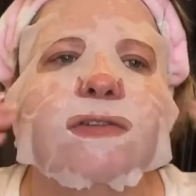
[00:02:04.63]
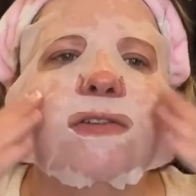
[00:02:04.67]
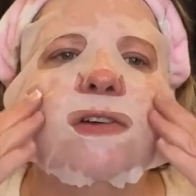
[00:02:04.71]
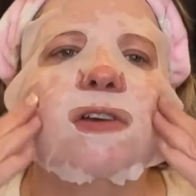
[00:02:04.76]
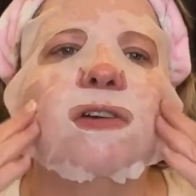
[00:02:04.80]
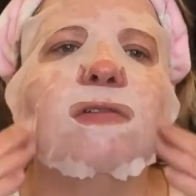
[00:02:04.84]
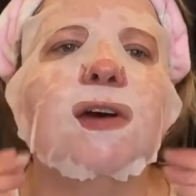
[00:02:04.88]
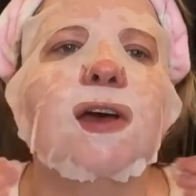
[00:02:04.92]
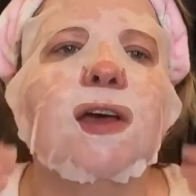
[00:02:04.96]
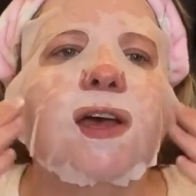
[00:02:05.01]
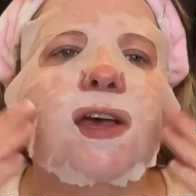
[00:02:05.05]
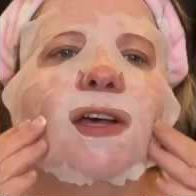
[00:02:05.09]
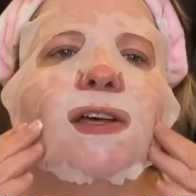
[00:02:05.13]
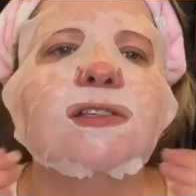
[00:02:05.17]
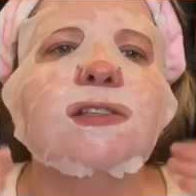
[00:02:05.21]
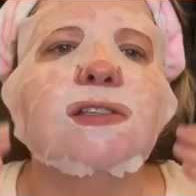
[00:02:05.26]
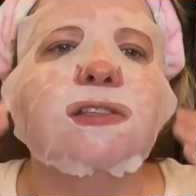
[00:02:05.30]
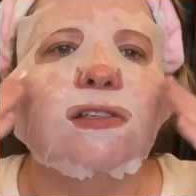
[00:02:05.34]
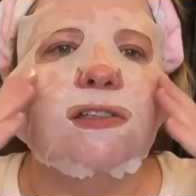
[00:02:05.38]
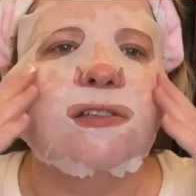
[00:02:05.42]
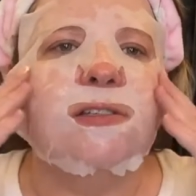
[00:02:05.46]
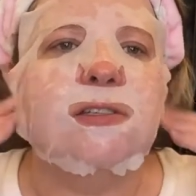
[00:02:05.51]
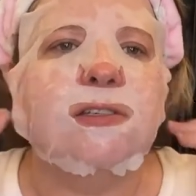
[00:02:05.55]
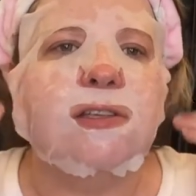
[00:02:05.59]
no
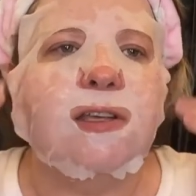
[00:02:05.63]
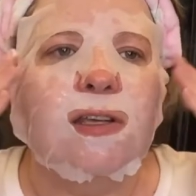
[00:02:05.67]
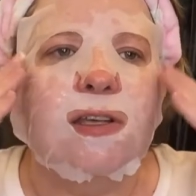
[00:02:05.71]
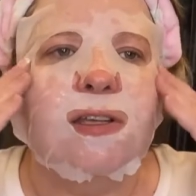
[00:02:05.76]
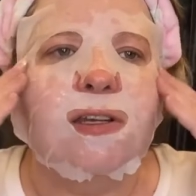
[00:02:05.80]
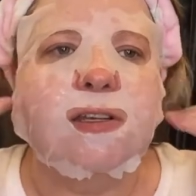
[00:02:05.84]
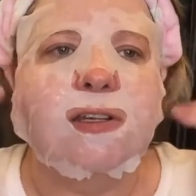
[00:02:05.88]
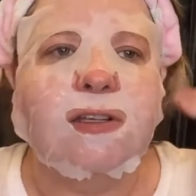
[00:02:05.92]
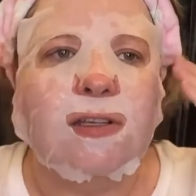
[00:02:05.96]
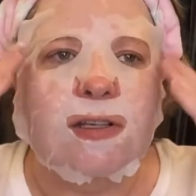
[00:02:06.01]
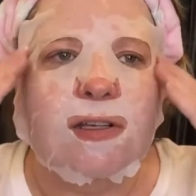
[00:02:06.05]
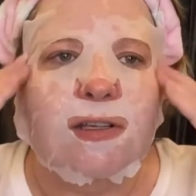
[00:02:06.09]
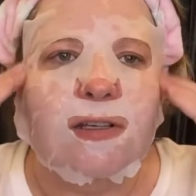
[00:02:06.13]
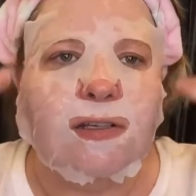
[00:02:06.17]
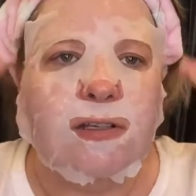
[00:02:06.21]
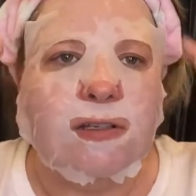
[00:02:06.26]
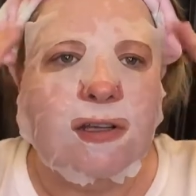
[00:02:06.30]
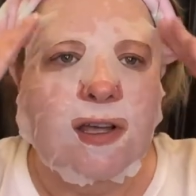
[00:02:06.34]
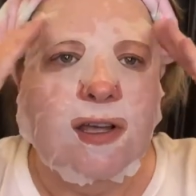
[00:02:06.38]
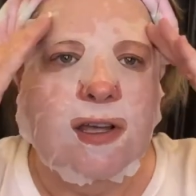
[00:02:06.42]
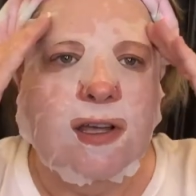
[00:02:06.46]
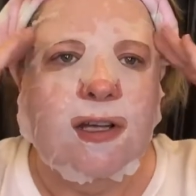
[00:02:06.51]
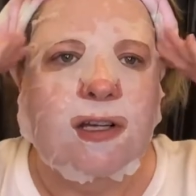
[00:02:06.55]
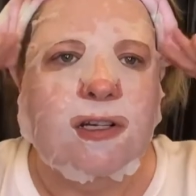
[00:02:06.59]
acids in it,
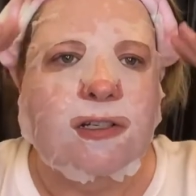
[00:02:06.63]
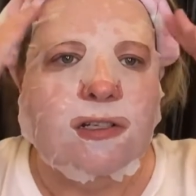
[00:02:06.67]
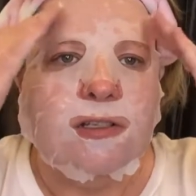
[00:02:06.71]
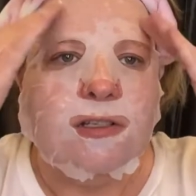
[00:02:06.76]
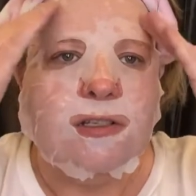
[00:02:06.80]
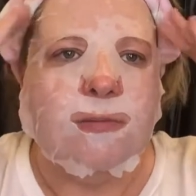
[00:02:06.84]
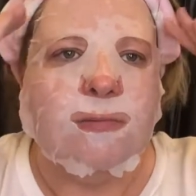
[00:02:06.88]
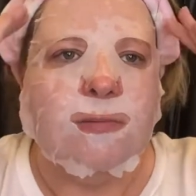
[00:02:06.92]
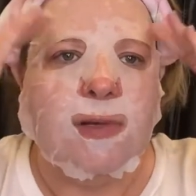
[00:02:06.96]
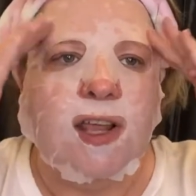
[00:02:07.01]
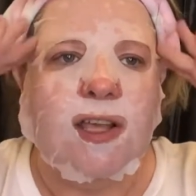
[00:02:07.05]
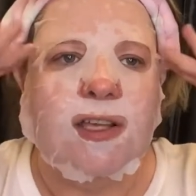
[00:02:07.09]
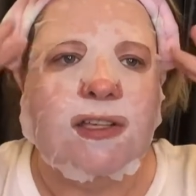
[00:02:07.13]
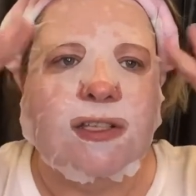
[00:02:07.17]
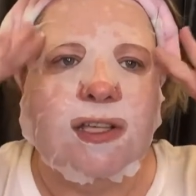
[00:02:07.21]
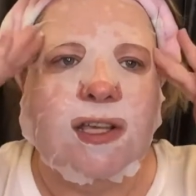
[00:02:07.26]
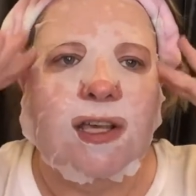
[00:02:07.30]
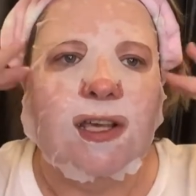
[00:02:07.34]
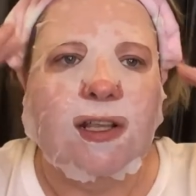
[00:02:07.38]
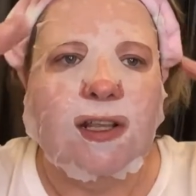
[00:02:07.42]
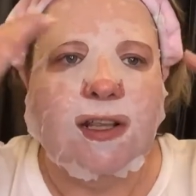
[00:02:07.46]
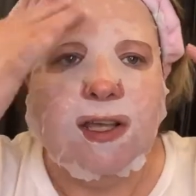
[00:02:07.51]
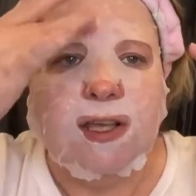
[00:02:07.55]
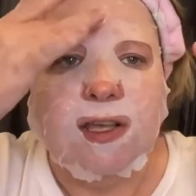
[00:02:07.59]
just some nice
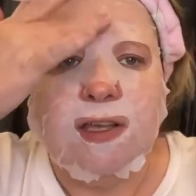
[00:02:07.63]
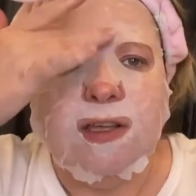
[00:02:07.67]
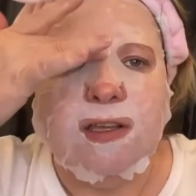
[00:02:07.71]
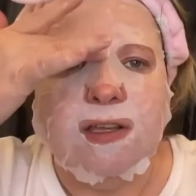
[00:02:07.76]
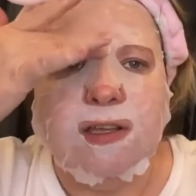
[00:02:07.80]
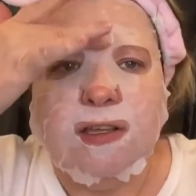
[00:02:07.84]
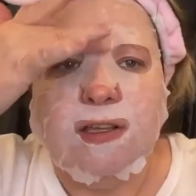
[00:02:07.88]
healing